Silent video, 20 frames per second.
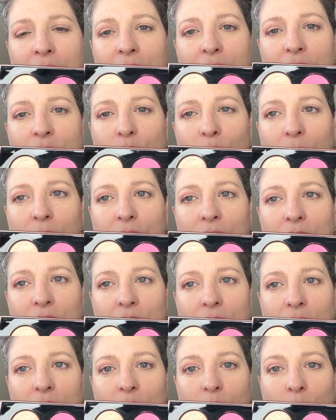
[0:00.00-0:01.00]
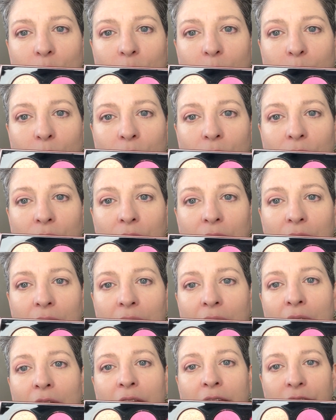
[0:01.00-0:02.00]
this one is just more
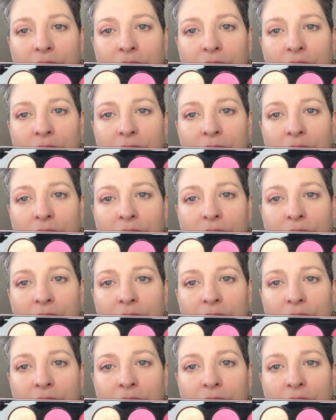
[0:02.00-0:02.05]
burgundy.